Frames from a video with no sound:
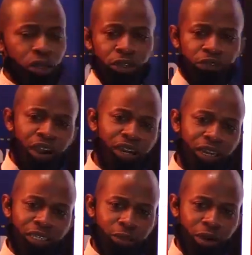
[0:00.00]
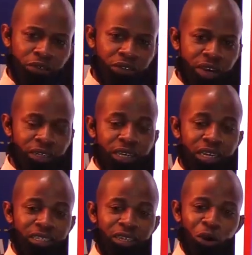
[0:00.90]
The final answer, my friend,
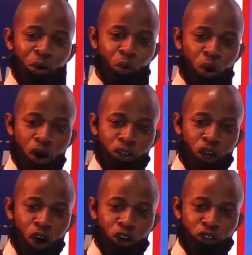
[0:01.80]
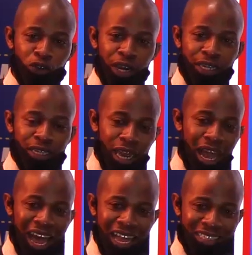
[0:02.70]
is
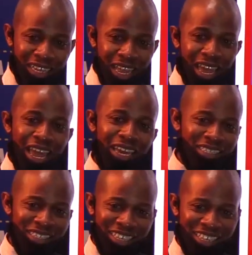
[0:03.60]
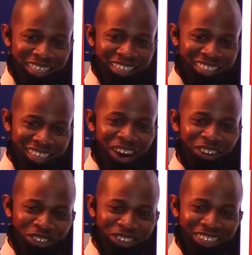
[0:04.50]

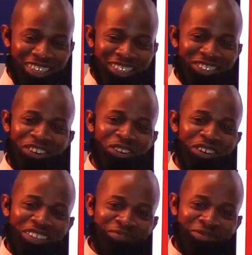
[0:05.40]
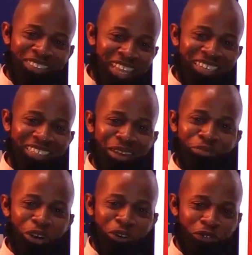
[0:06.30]
180,000. So next
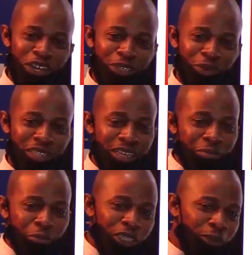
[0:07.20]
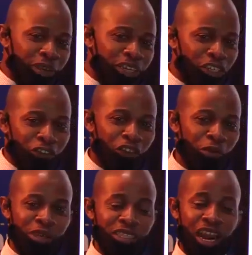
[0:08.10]
time you are faced with multiplication of
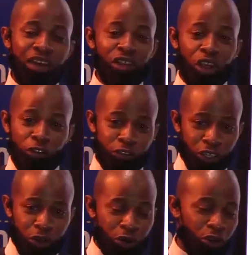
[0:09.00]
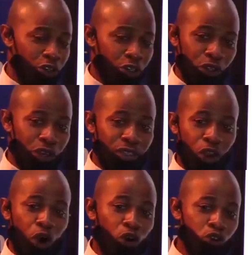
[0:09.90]
numbers that have a lot of 0, you know that
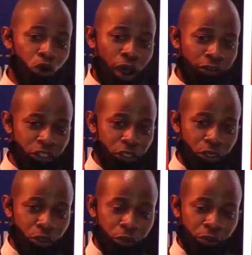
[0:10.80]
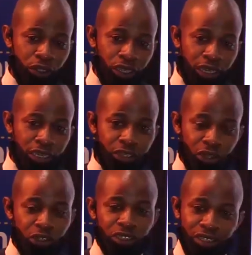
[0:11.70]
all you have to do is
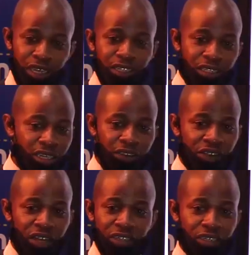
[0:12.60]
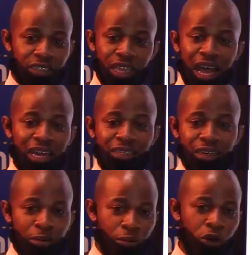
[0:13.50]
just take the significant digits and
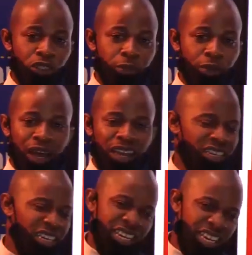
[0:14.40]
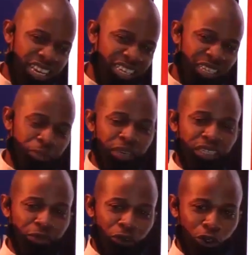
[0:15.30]
multiply. Easy
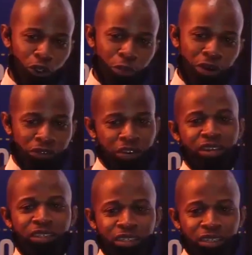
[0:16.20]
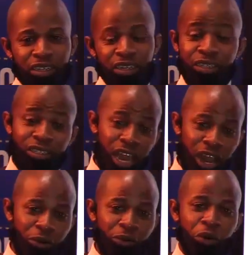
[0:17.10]
peasy for you, my friend.
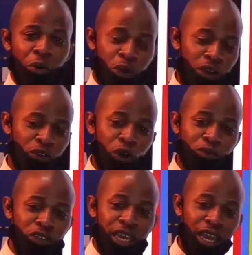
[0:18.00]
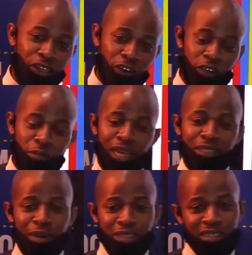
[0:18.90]
Now, we have come to the end of the
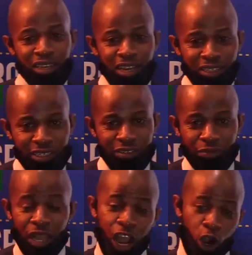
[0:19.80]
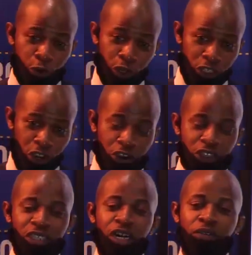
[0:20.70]
mathematics lesson. I hope you enjoyed
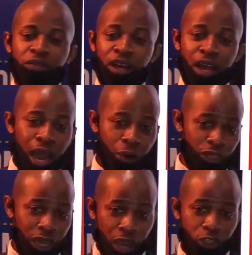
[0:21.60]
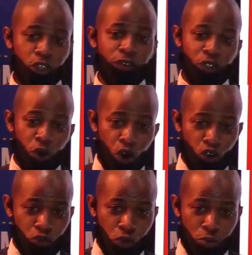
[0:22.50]
yourself. I will now hand you over to
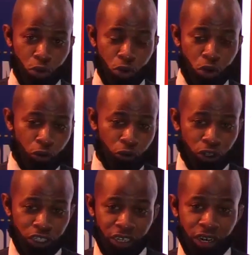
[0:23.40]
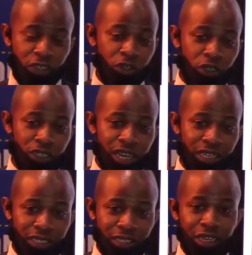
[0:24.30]
Uncle Popo for the general studies
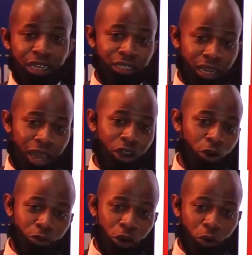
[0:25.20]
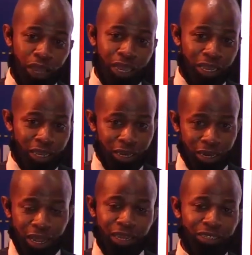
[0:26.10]
lesson. Till I come your way
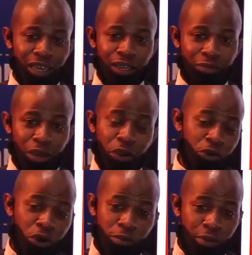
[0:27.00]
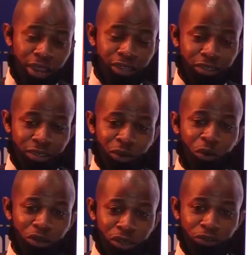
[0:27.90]
next time, remain
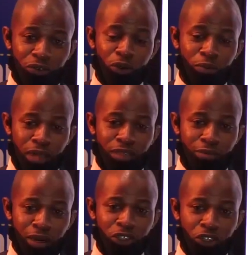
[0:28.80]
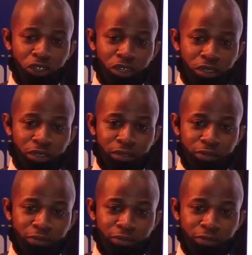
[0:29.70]
wonderful mathemagicians.